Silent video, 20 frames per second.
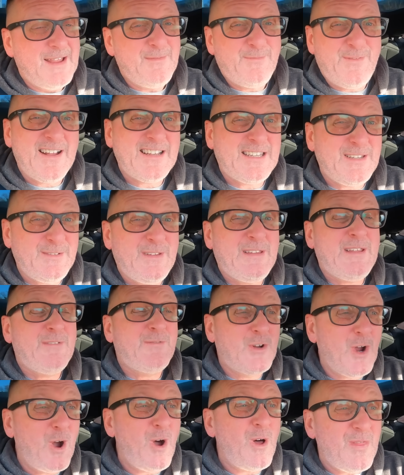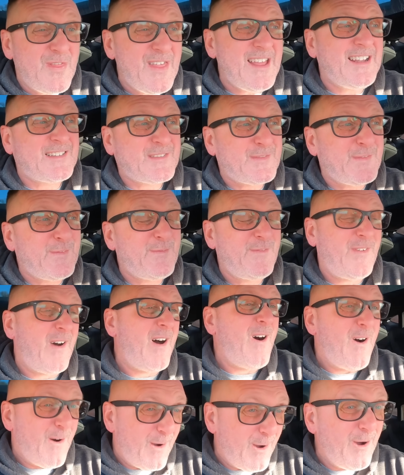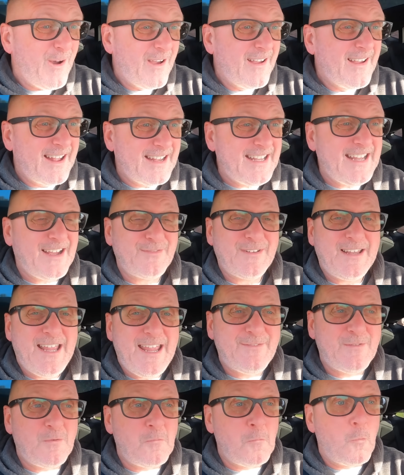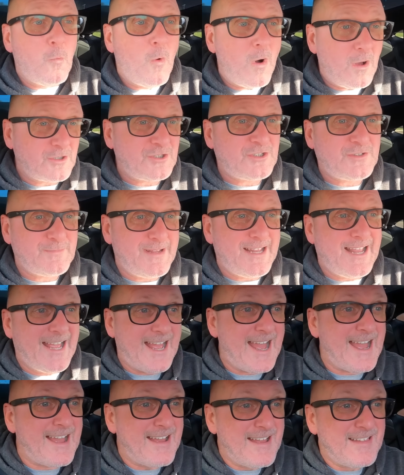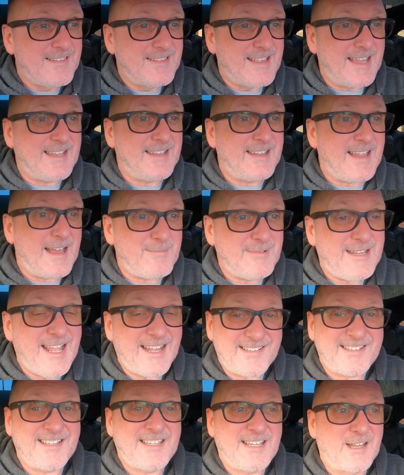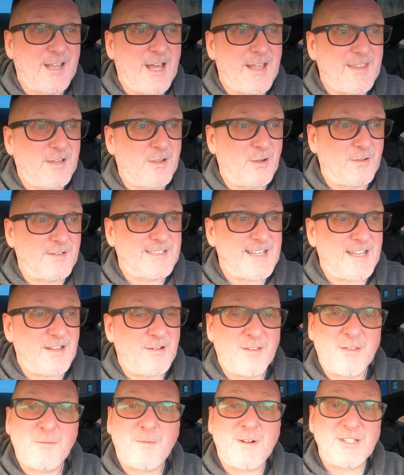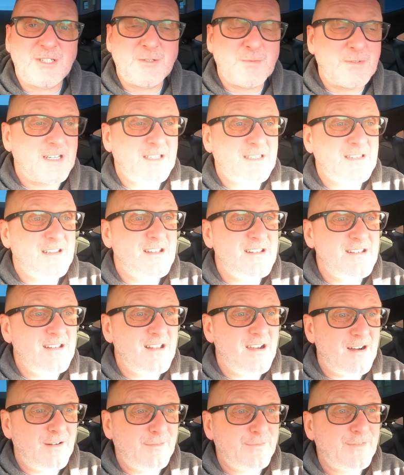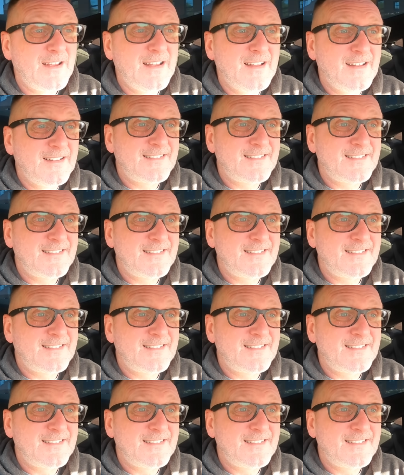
In fact, if you've got this far and you haven't even watched me yet, then I'm guessing you like the content, otherwise you would have turned off.